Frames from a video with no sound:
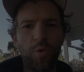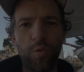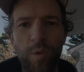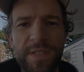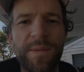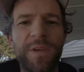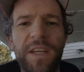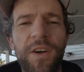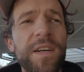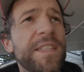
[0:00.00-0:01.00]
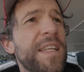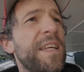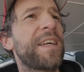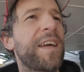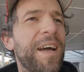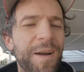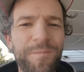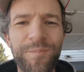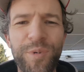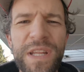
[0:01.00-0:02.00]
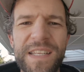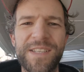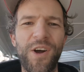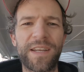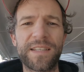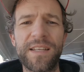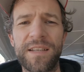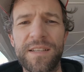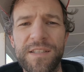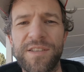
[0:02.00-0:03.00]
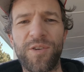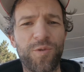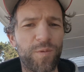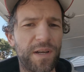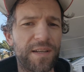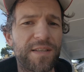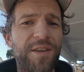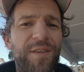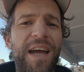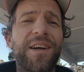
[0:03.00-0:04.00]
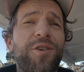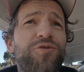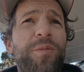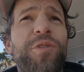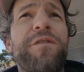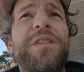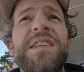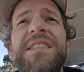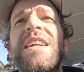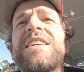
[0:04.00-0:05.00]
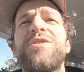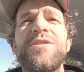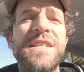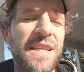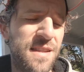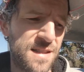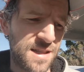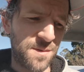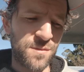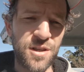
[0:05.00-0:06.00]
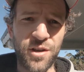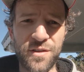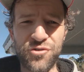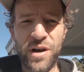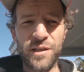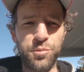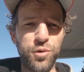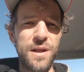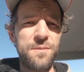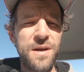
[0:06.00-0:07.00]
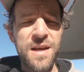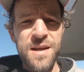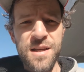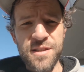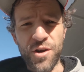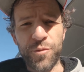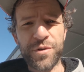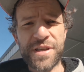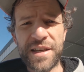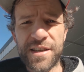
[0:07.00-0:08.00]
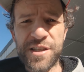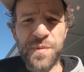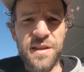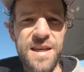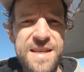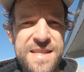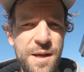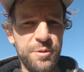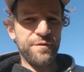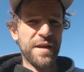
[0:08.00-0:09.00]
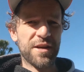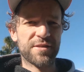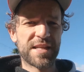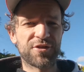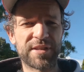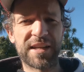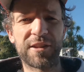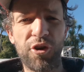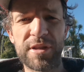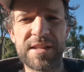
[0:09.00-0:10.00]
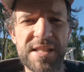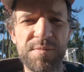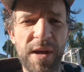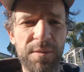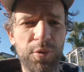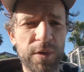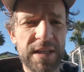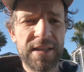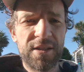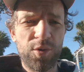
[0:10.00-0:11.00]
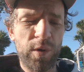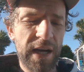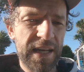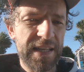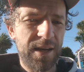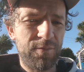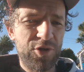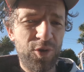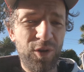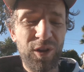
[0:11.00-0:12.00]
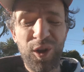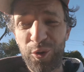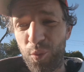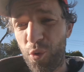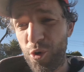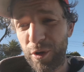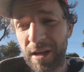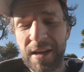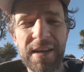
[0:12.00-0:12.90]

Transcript: Ooh, what's happening, guys? Pretty excited. So the car got dropped off yesterday. You could see that you know, the trailer pull up. So I proceeded to spend the next couple of hours actually unloading this bad boy. Took a lot of work.